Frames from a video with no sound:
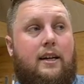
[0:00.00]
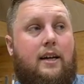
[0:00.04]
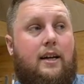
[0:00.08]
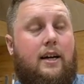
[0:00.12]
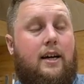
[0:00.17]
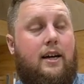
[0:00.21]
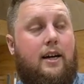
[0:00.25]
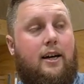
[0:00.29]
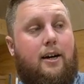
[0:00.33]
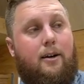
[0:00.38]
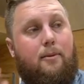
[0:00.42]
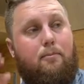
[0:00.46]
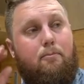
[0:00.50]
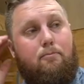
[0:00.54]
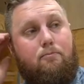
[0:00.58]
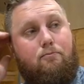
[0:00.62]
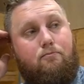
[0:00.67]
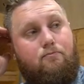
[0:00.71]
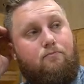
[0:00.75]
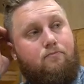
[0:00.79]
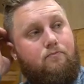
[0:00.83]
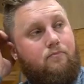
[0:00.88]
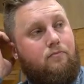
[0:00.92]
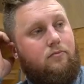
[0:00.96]
Um,
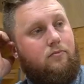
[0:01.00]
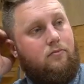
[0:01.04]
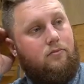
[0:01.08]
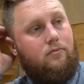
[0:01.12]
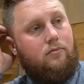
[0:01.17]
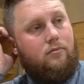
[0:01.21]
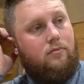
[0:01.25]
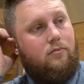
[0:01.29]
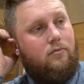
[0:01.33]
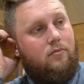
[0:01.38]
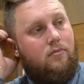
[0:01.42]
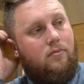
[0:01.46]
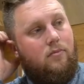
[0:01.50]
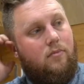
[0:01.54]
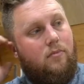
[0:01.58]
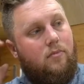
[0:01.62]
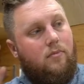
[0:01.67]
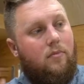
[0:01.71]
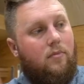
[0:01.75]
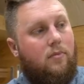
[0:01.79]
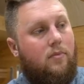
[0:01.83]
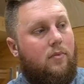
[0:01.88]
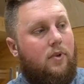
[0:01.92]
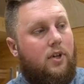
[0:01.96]

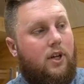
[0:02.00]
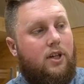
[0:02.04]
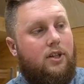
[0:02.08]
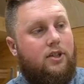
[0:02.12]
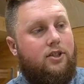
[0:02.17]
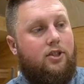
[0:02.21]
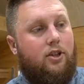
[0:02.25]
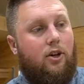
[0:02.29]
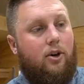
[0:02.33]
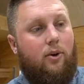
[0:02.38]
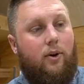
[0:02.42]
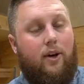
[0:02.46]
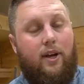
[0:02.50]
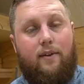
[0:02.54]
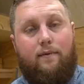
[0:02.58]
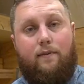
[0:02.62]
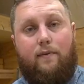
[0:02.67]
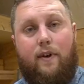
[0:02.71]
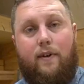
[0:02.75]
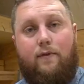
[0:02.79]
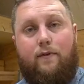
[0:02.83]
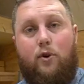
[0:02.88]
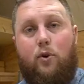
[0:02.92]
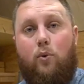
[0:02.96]
so if,
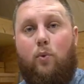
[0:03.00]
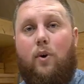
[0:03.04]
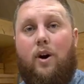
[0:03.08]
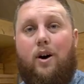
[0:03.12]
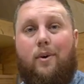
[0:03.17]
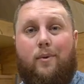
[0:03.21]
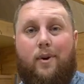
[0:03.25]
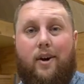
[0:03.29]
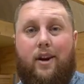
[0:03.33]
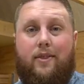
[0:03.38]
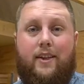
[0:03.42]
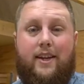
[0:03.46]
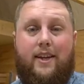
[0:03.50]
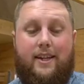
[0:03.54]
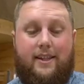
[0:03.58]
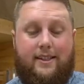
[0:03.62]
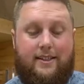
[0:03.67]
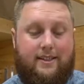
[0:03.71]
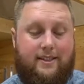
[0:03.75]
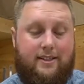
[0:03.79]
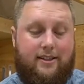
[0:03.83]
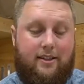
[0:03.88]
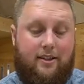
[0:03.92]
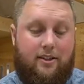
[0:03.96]
if you want one of
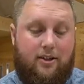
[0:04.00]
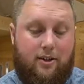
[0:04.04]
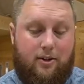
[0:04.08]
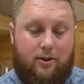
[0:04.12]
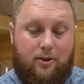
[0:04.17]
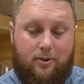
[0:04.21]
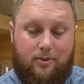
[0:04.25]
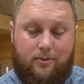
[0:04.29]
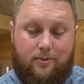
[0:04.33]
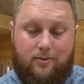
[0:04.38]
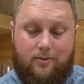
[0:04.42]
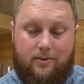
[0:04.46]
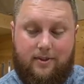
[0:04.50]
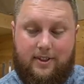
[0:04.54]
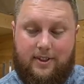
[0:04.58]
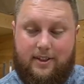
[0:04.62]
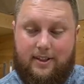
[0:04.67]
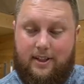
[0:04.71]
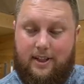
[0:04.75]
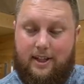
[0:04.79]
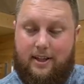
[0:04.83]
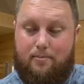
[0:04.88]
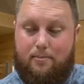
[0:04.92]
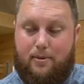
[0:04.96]
these, don't
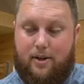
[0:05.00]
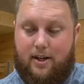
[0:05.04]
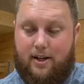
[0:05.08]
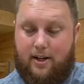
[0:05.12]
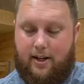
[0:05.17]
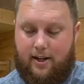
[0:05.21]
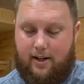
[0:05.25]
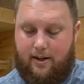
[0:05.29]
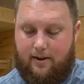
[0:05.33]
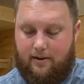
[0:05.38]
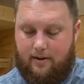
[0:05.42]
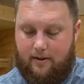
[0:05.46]
sleep on it